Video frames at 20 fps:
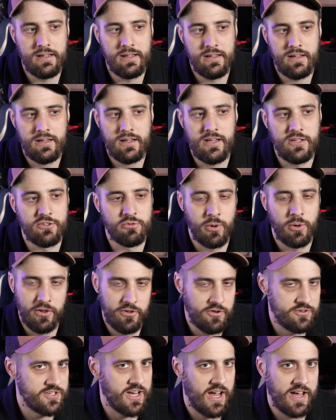He's one of
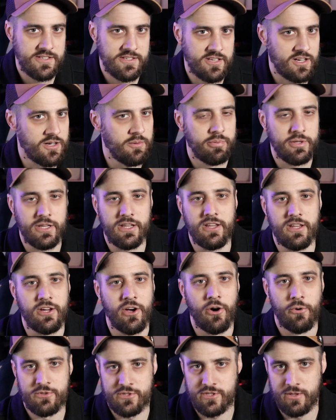those guys that completely
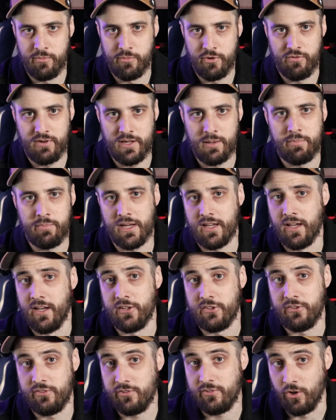owns the movie
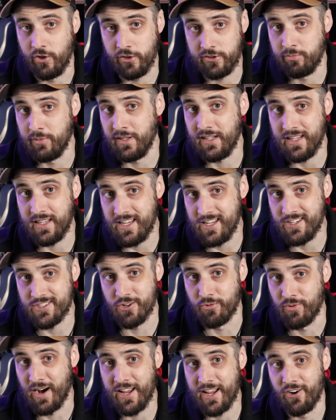because ultimately he's
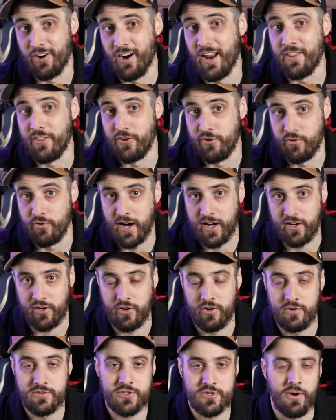the writer and the
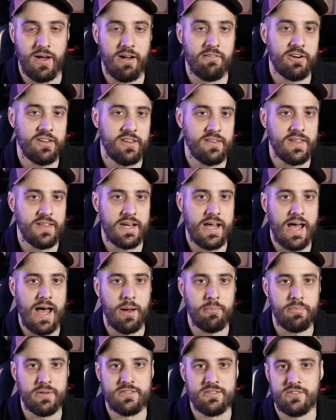director. So everything that
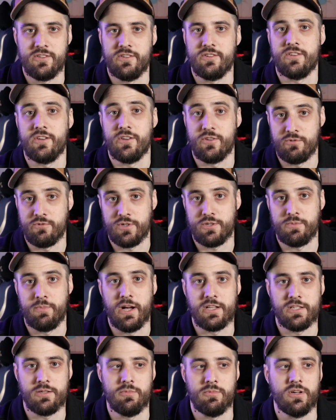happens is his
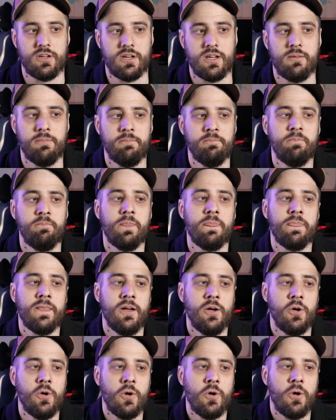responsibility.
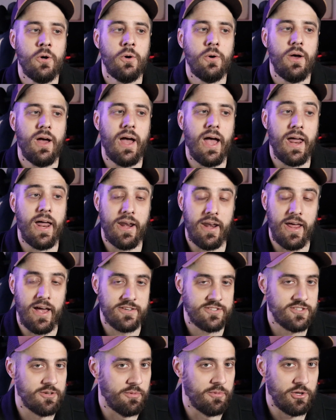And
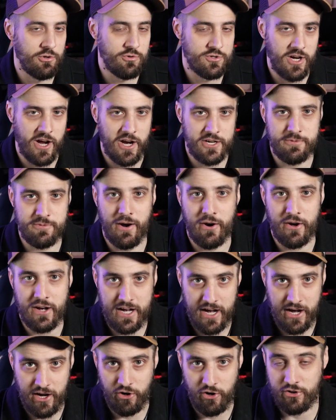as somebody who talks about
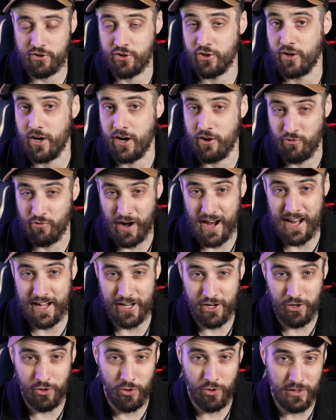character and
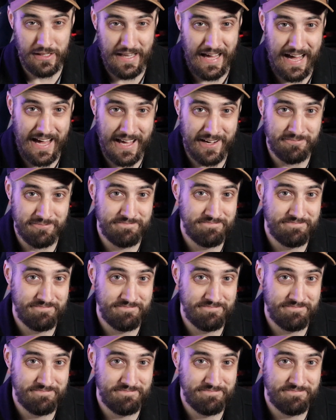writing a whole lot,